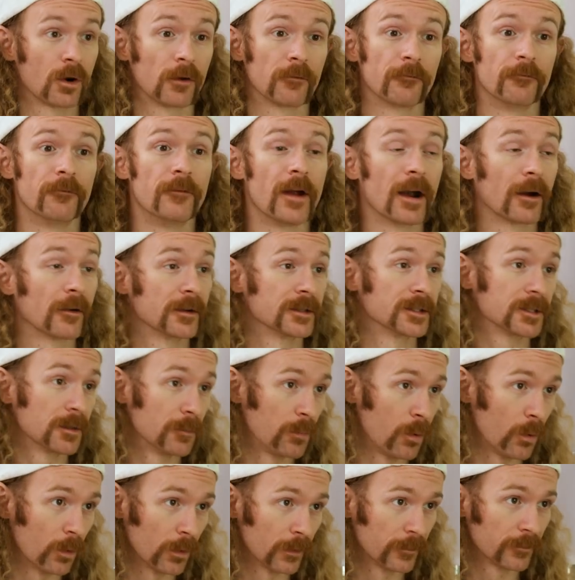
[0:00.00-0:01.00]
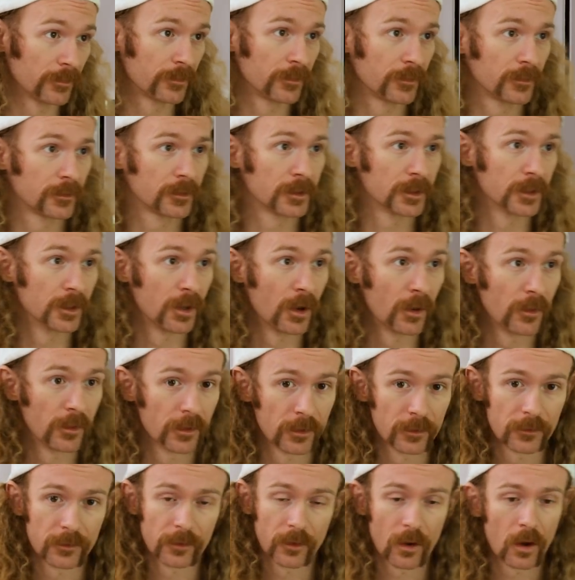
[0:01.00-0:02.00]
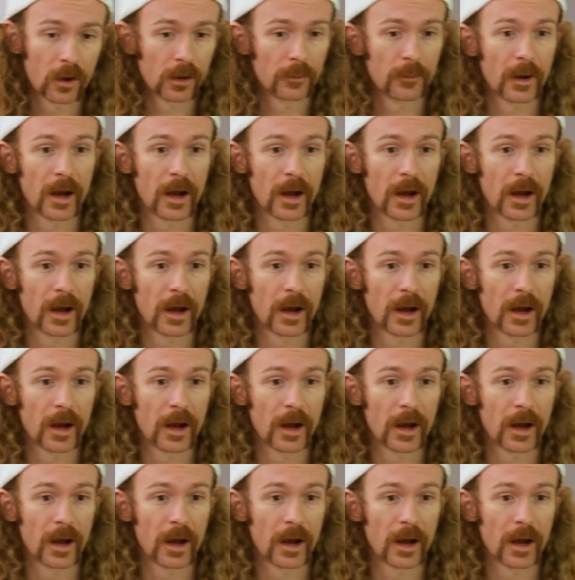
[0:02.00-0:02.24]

are very supportive. You know, they're all